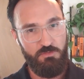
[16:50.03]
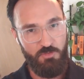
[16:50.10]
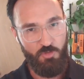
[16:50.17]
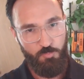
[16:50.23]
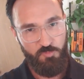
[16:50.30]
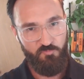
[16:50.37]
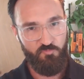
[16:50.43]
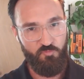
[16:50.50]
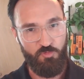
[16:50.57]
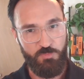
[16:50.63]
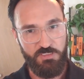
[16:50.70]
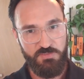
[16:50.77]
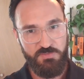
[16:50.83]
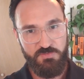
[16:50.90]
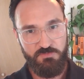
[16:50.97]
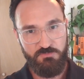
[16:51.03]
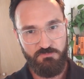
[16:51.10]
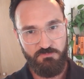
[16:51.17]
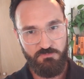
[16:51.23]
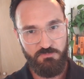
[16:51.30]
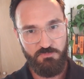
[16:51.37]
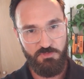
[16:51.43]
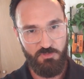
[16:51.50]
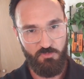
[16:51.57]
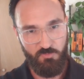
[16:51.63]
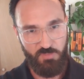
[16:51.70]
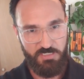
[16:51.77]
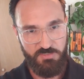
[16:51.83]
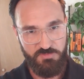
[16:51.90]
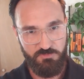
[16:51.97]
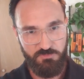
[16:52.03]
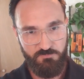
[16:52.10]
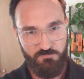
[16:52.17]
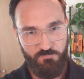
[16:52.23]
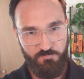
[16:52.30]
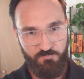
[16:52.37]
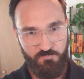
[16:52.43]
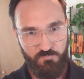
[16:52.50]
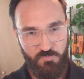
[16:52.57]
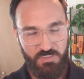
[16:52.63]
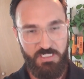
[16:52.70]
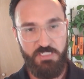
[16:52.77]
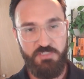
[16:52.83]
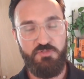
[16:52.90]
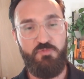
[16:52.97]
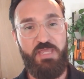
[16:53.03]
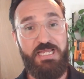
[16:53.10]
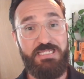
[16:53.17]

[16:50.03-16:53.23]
low performance, low arousal. Okay, so